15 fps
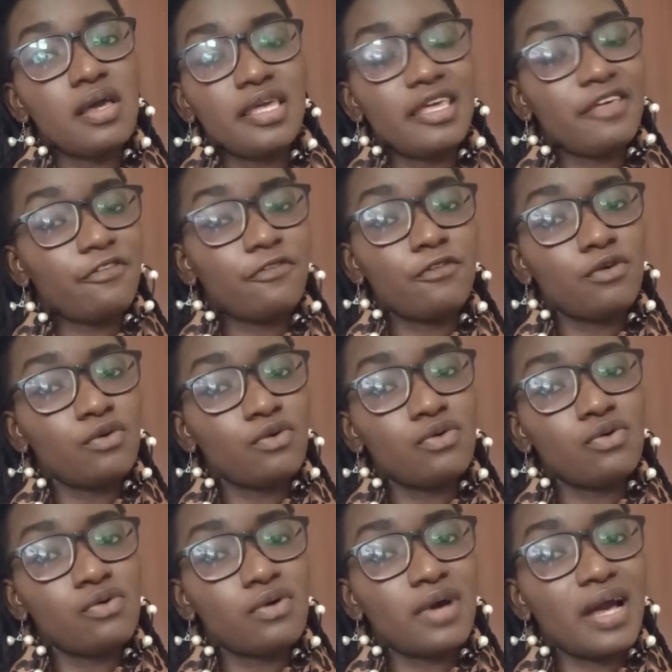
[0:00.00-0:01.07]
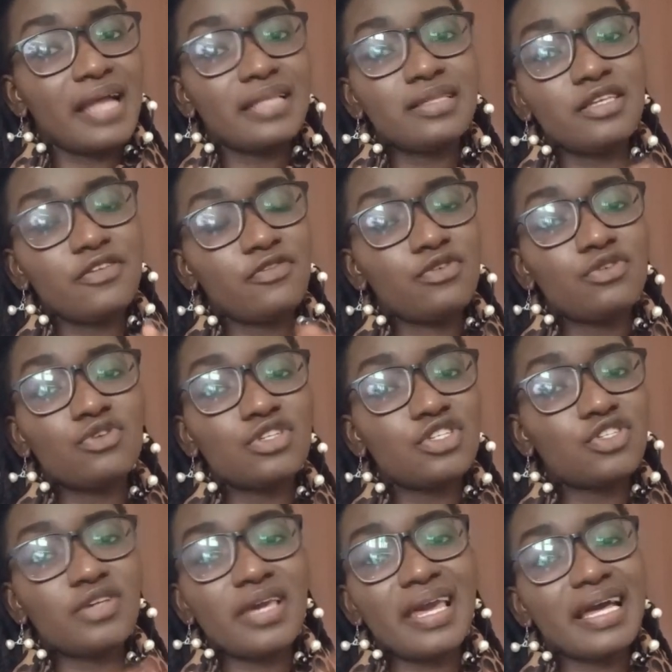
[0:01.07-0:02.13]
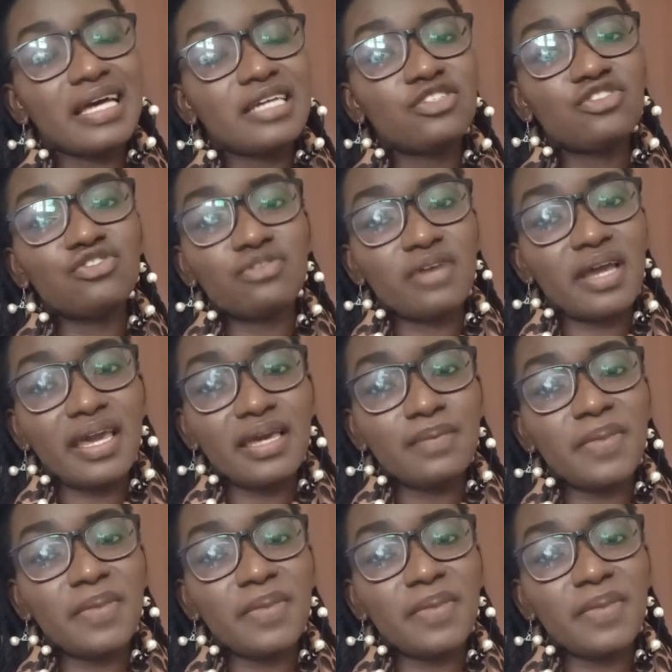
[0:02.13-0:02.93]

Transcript: If you notice your hair can't dry